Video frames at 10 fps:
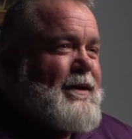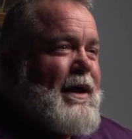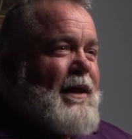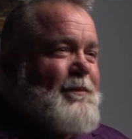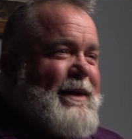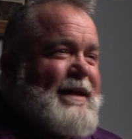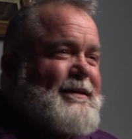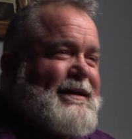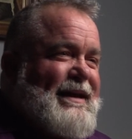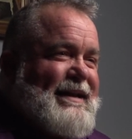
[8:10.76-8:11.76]
A lament
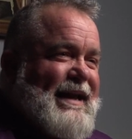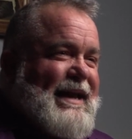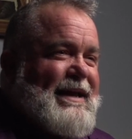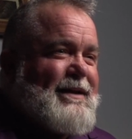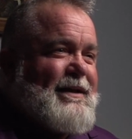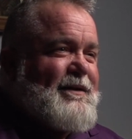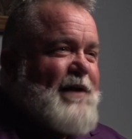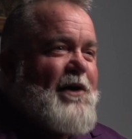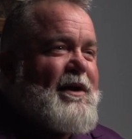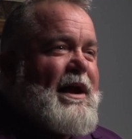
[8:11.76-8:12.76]
that didn't end in
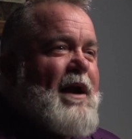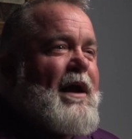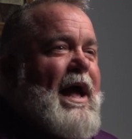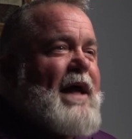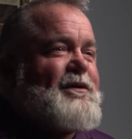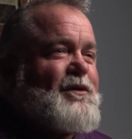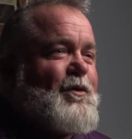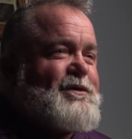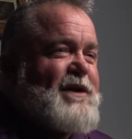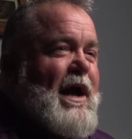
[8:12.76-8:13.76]
turning our eyes
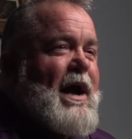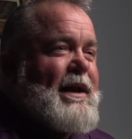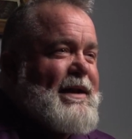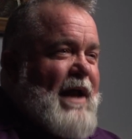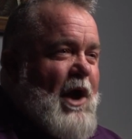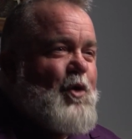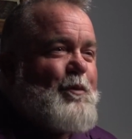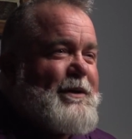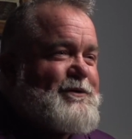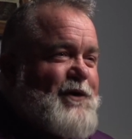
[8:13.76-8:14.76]
towards God in
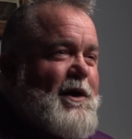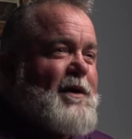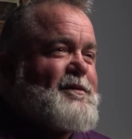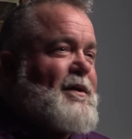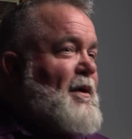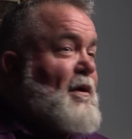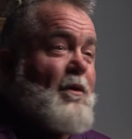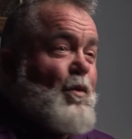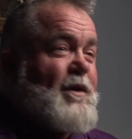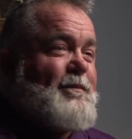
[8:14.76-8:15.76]
hope and trust
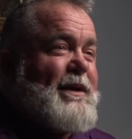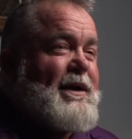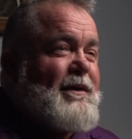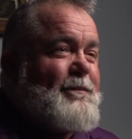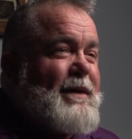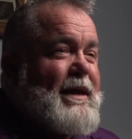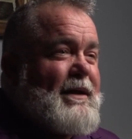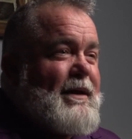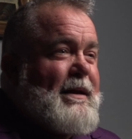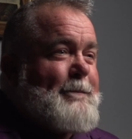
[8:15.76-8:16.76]
wouldn't be a
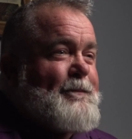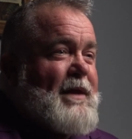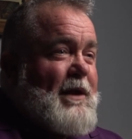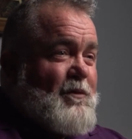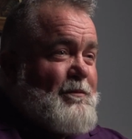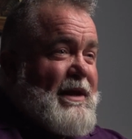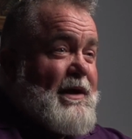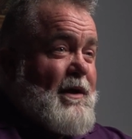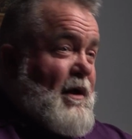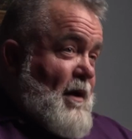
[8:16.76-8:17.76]
lament. It would be
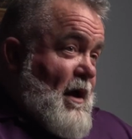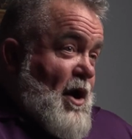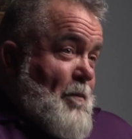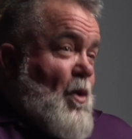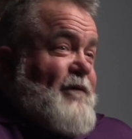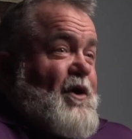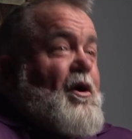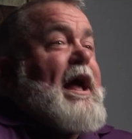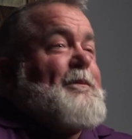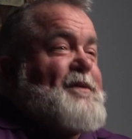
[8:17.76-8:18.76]
a, a more of a
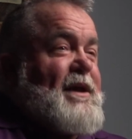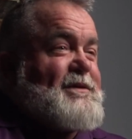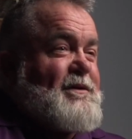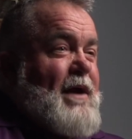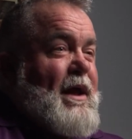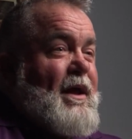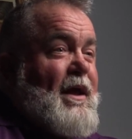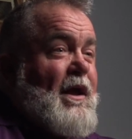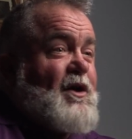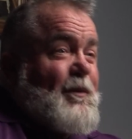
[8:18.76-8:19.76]
gripe session, right?
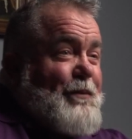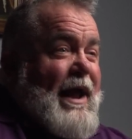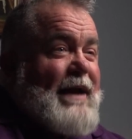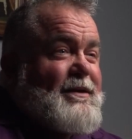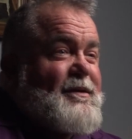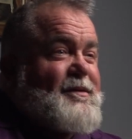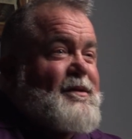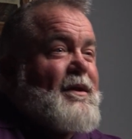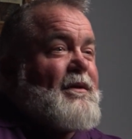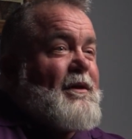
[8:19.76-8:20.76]
To practice
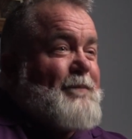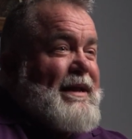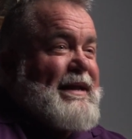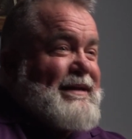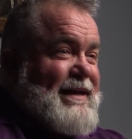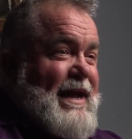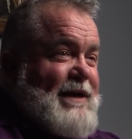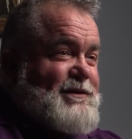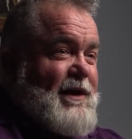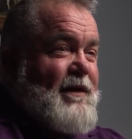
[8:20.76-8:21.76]
lamenting today,
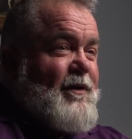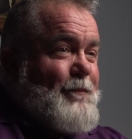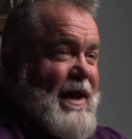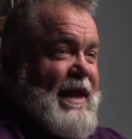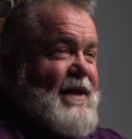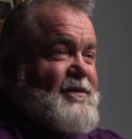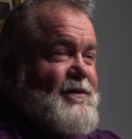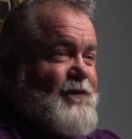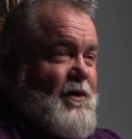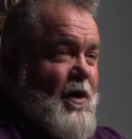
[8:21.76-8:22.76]
share the pains
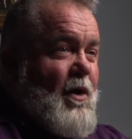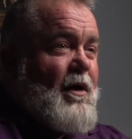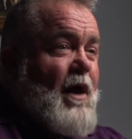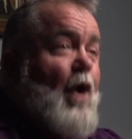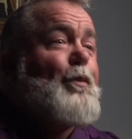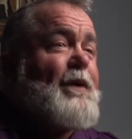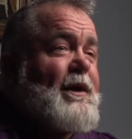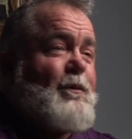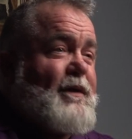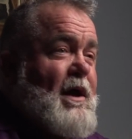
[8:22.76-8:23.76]
of your heart
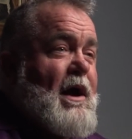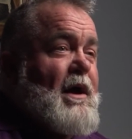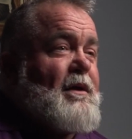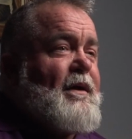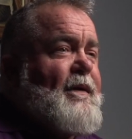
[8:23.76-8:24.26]
openly with God.